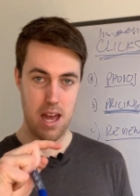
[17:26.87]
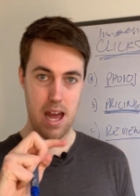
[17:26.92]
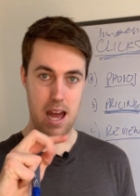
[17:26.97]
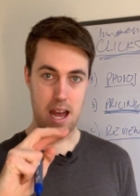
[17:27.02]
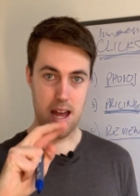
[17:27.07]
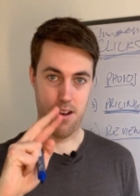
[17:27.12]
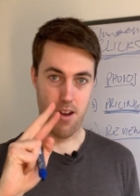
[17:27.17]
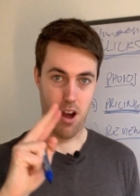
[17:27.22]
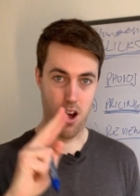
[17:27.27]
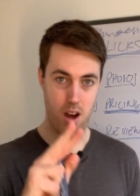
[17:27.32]

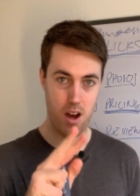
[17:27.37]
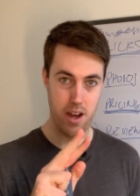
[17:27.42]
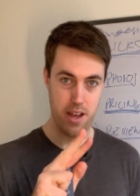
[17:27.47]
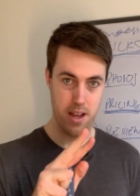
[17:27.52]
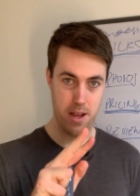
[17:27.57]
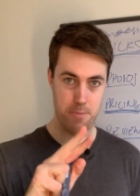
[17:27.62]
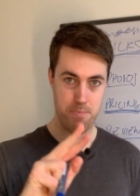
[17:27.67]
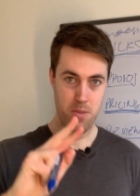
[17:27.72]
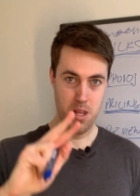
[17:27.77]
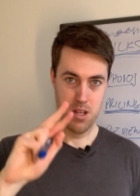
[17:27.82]
at a
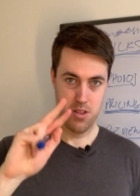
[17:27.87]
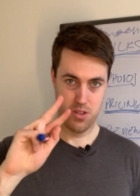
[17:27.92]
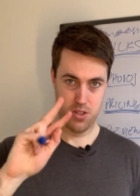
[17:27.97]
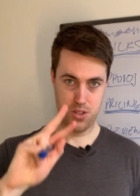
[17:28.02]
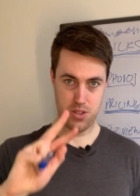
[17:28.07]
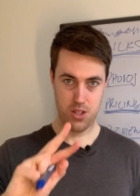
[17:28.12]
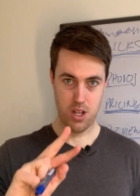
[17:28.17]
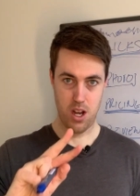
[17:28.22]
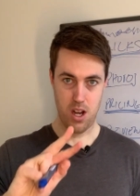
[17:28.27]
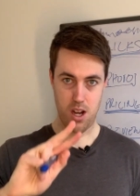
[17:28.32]
higher
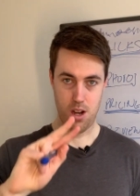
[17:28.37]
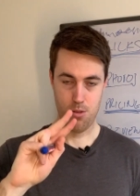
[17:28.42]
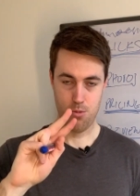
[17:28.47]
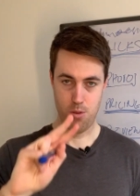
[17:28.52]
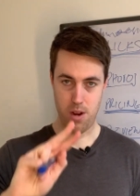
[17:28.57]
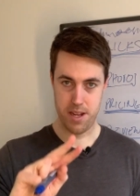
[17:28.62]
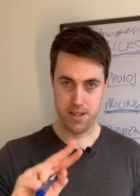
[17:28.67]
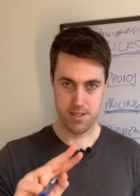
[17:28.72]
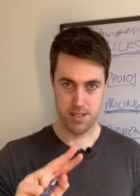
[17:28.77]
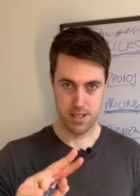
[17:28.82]
star
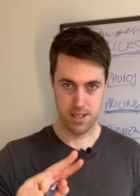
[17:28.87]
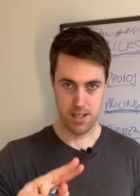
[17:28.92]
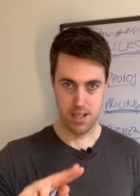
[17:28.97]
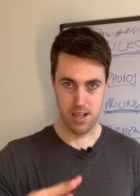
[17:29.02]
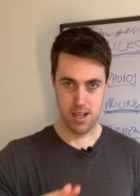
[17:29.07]
rating.